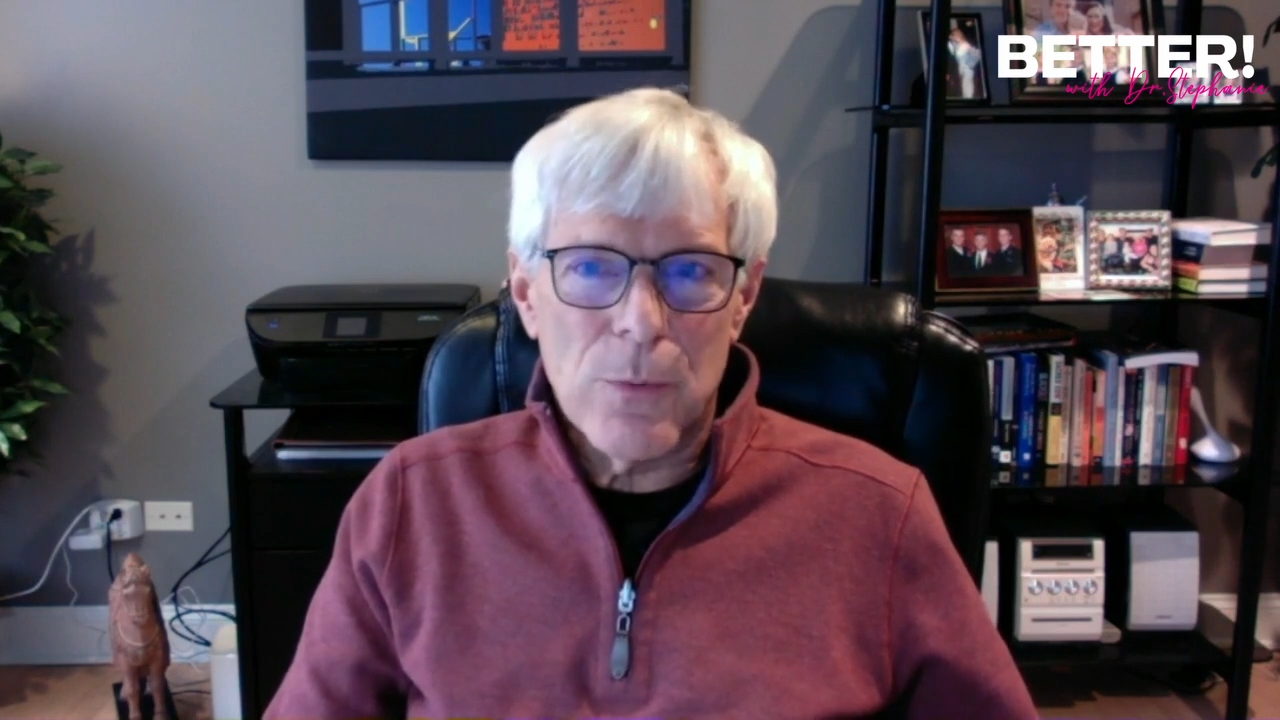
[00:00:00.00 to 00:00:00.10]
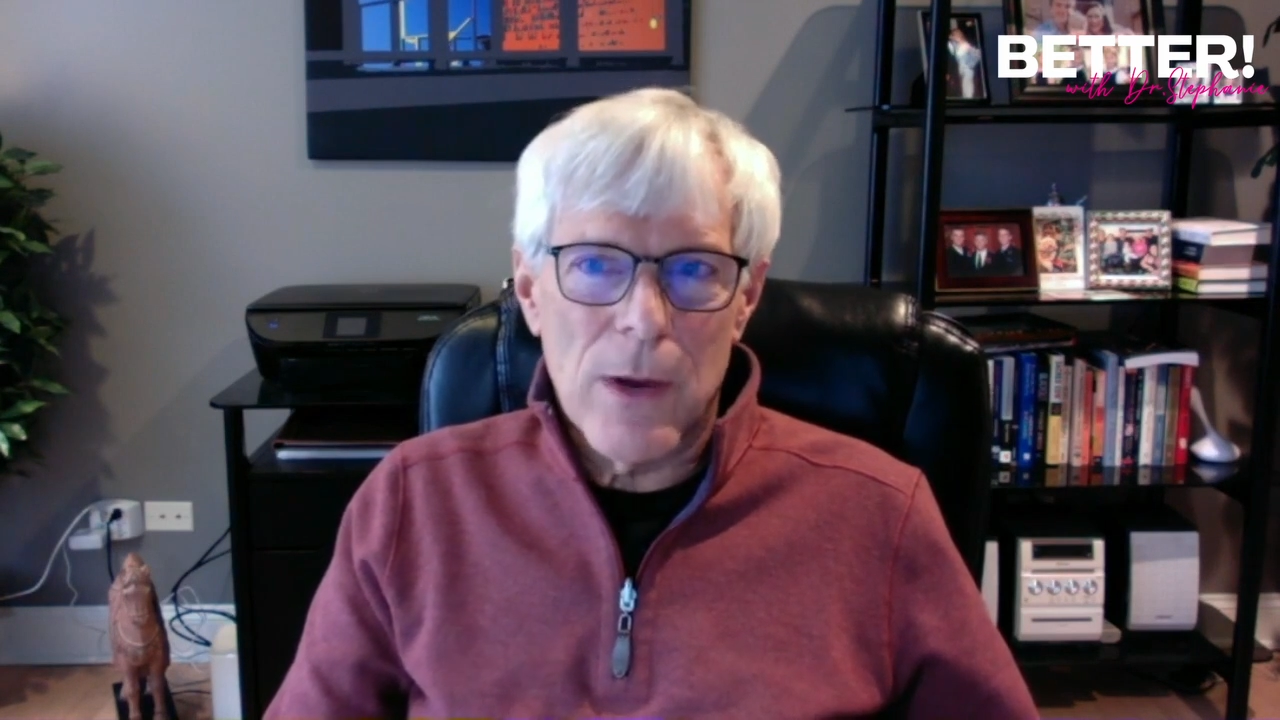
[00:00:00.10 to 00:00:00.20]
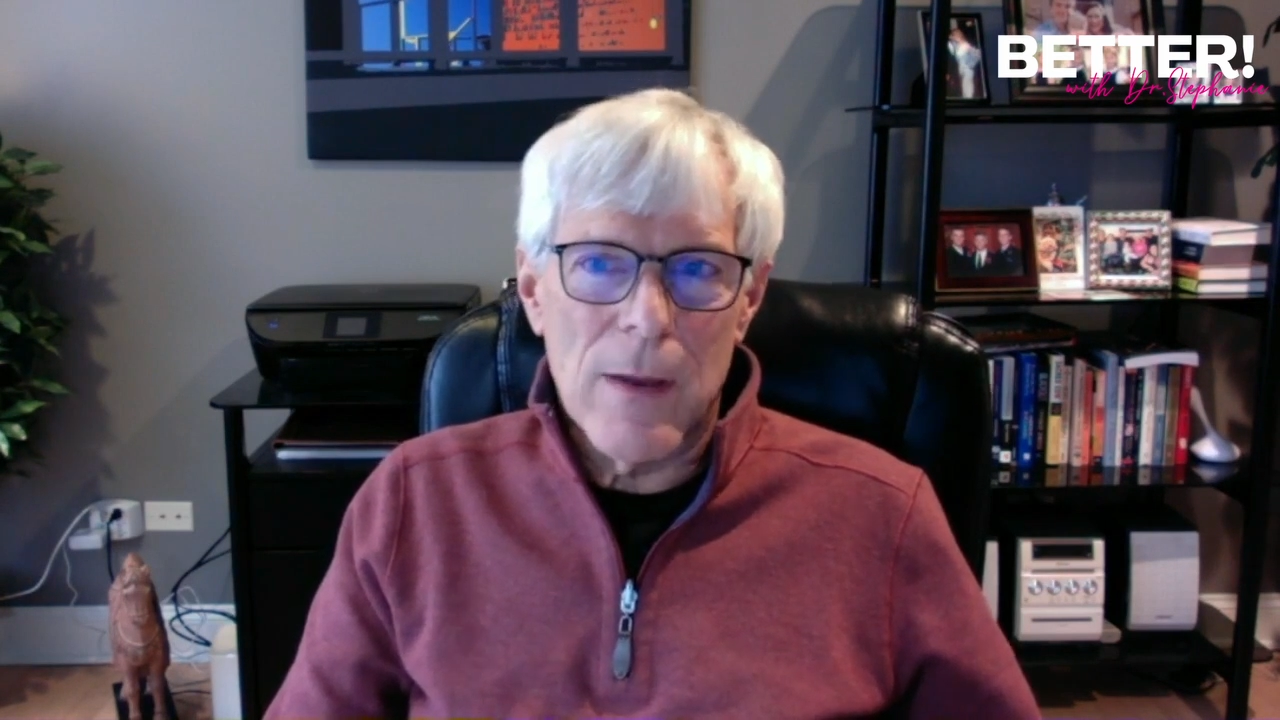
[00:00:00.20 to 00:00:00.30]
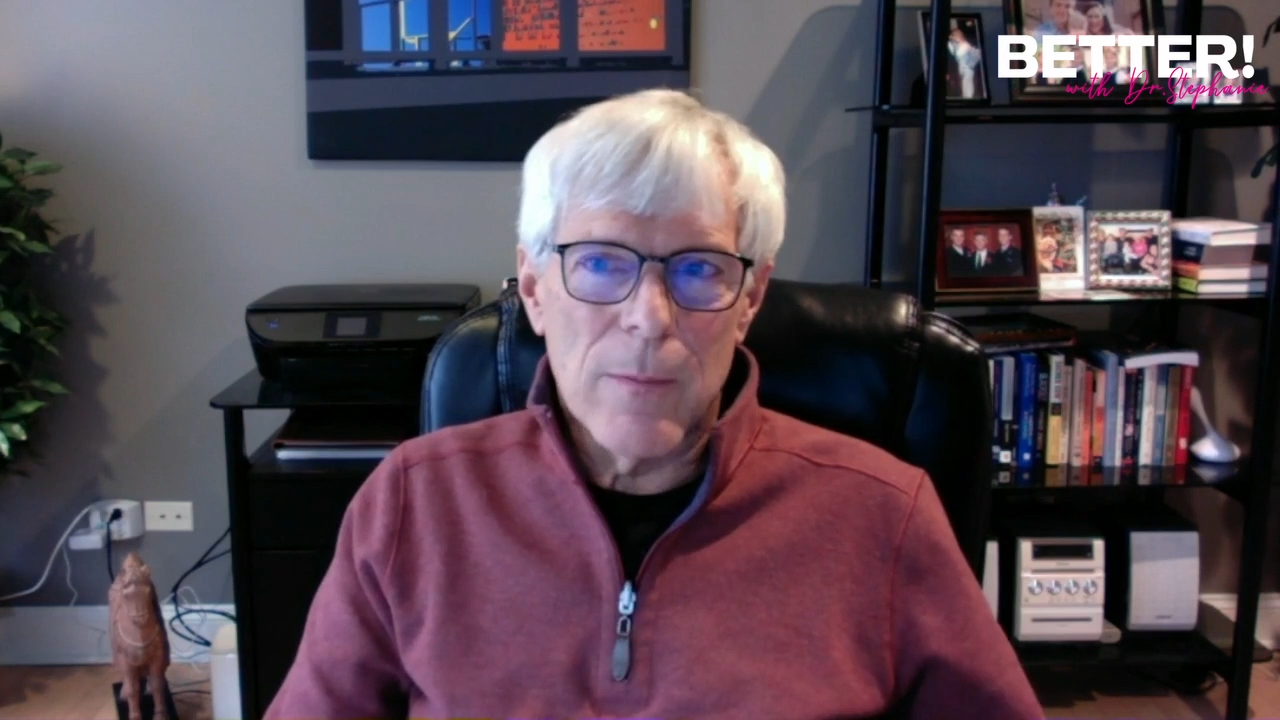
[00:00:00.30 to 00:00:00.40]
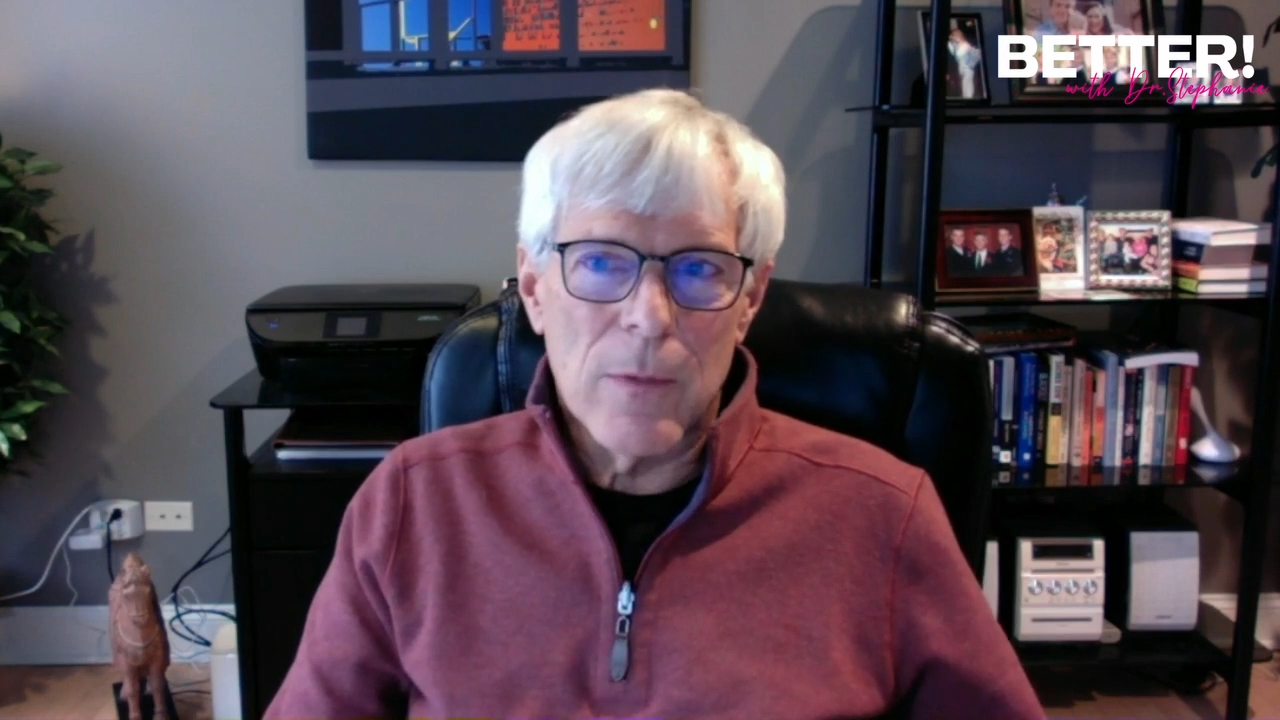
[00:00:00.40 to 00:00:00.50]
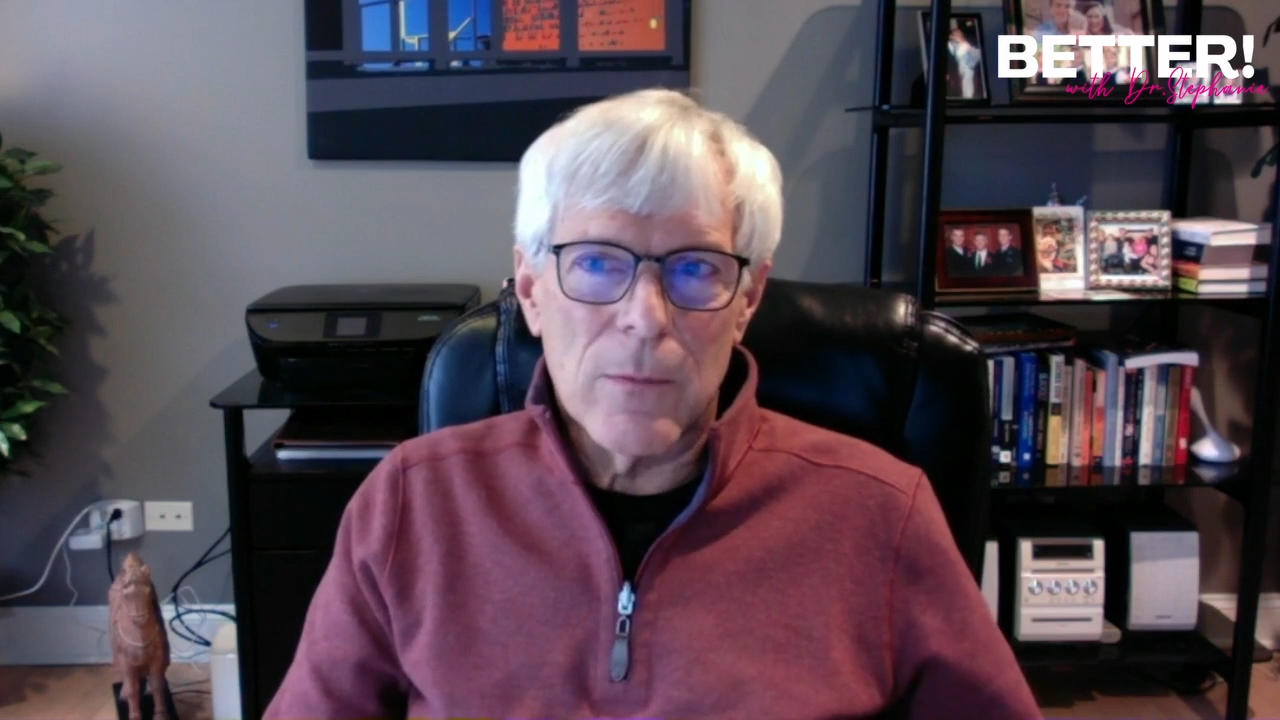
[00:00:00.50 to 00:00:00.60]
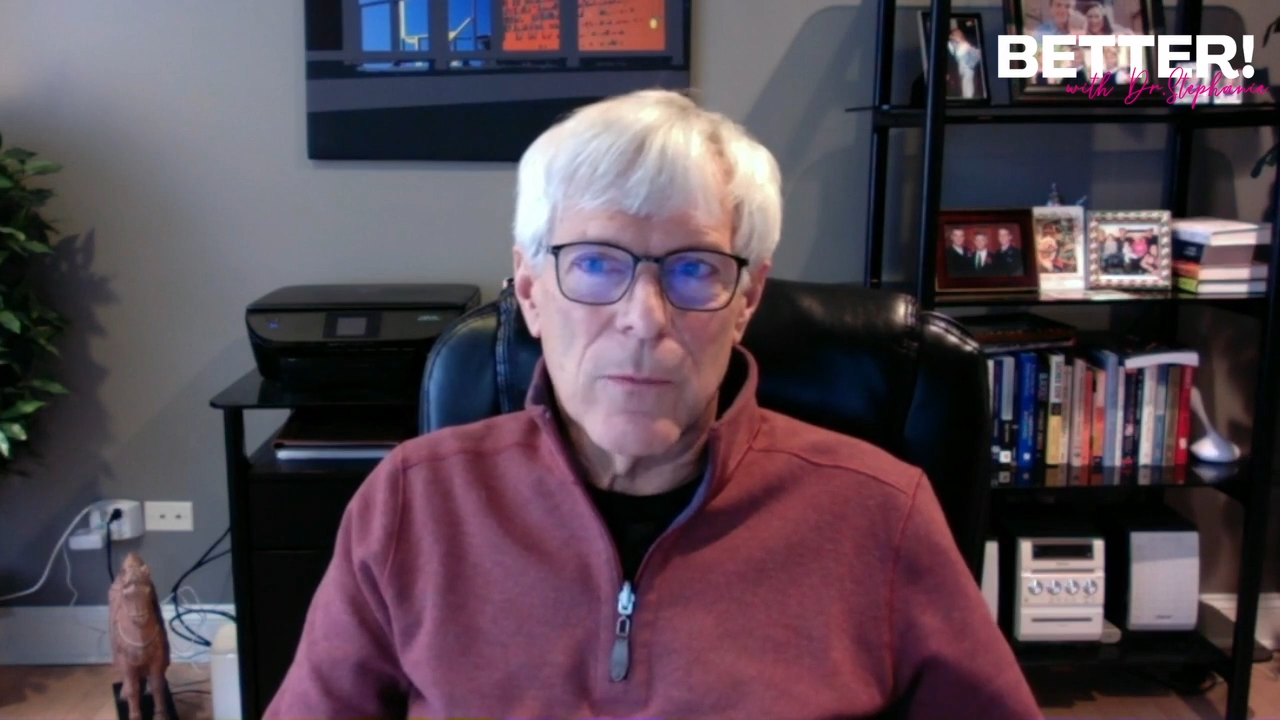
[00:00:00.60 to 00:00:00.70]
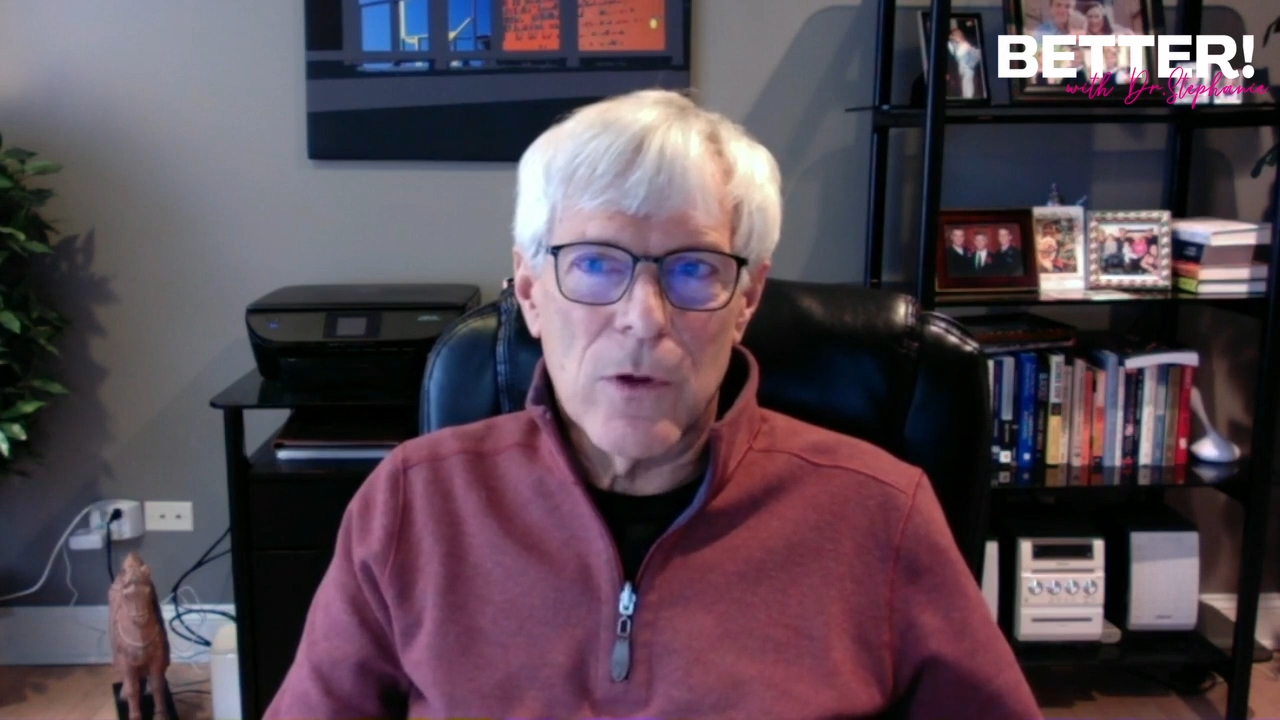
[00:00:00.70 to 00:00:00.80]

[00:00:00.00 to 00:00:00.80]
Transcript: problem